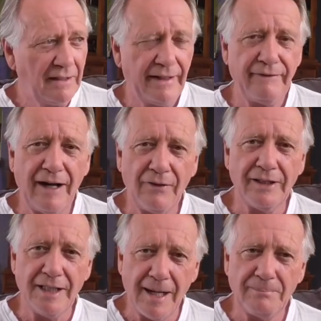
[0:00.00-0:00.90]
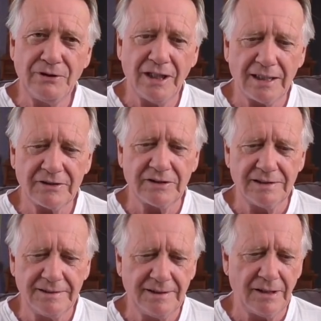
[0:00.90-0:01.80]
They found the nunchucks
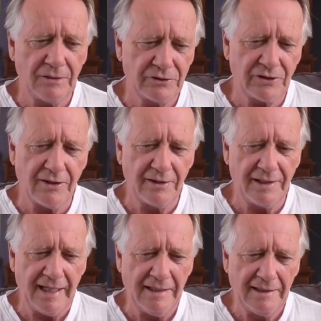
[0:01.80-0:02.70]
and, you know, started